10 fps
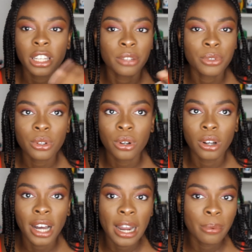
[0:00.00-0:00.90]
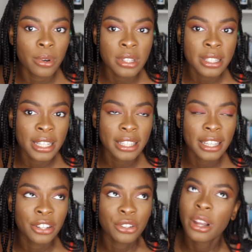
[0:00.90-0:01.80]
If you've got a higher porosity,
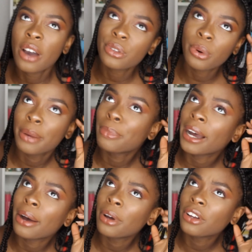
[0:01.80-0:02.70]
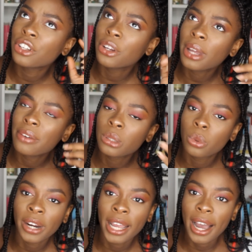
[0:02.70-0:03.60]
then you don't have to
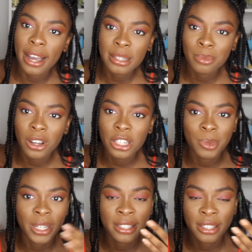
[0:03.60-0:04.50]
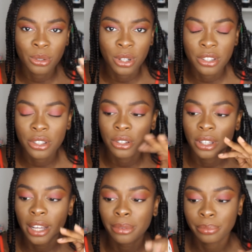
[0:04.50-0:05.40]
worry as much, but it's still good to do
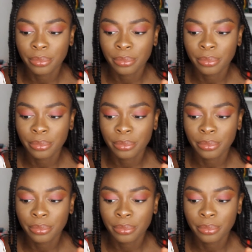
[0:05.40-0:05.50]
that.